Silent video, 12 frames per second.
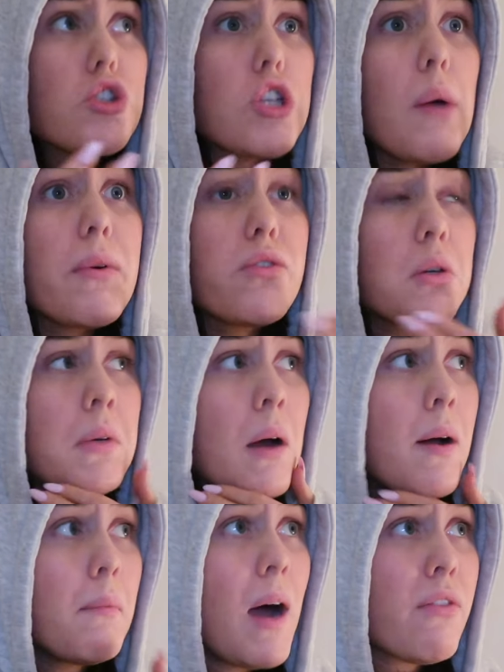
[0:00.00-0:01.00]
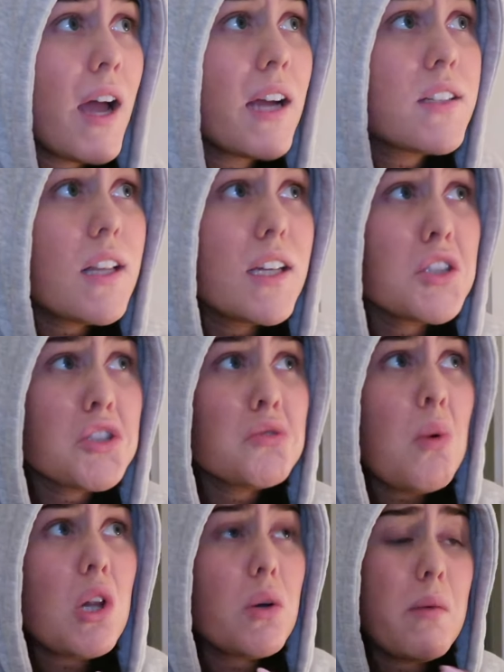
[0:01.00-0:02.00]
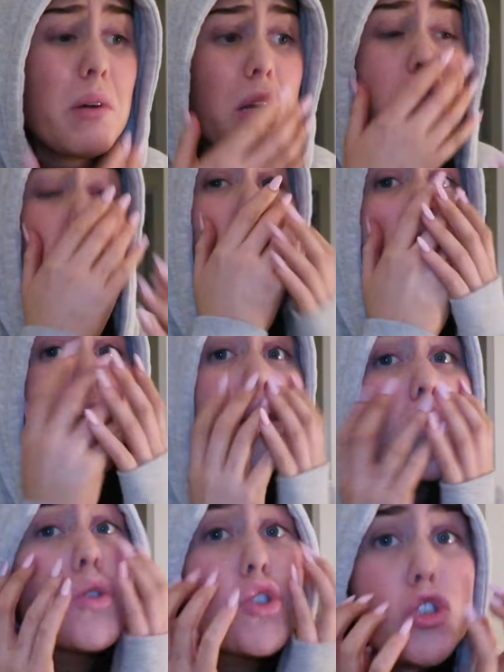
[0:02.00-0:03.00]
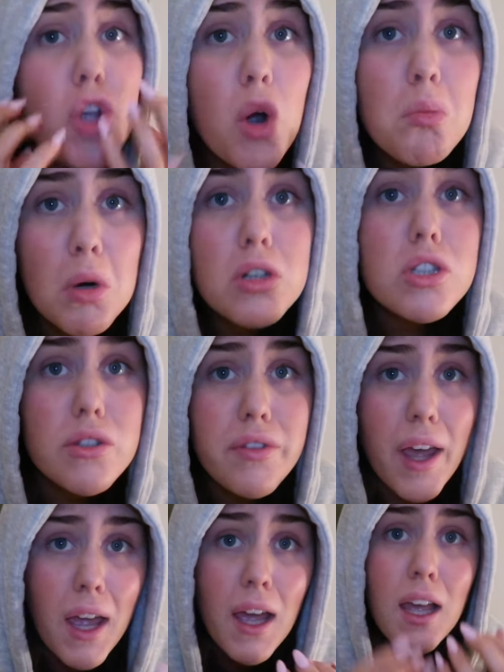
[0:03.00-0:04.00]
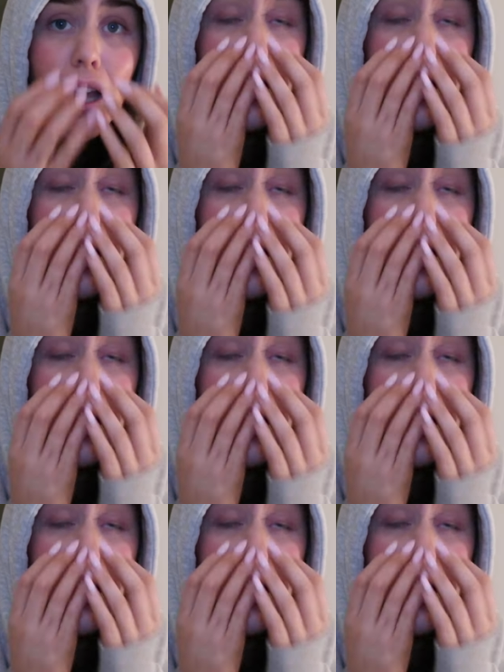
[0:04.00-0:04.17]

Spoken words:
stop it from coming out of my mouth. I had to like swallow it, but it was just like, there was so much of it